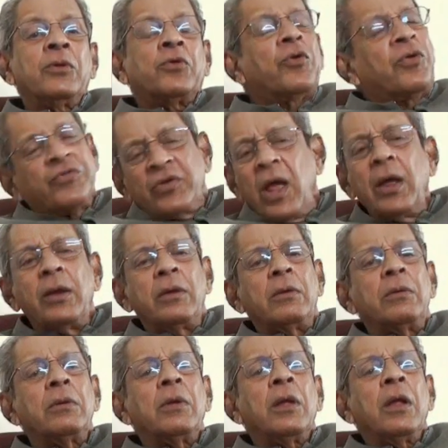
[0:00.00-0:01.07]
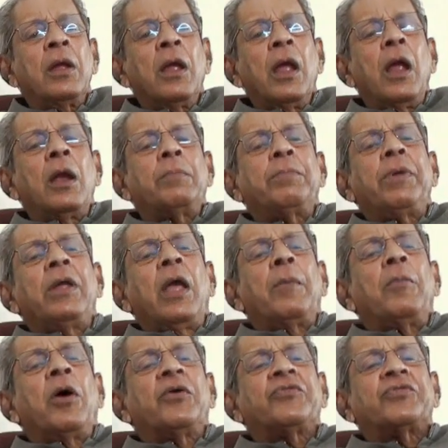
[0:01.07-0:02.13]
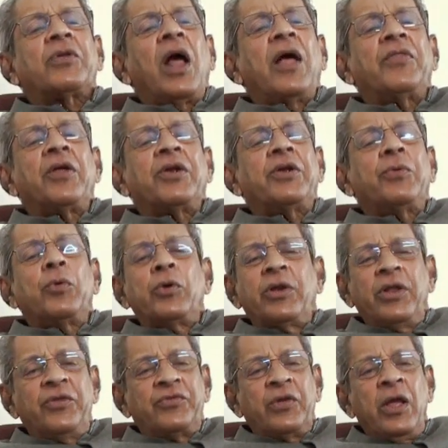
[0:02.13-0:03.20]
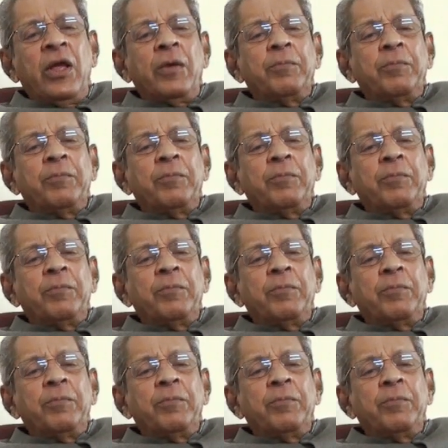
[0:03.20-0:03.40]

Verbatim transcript: to resign, and be amongst other devotees,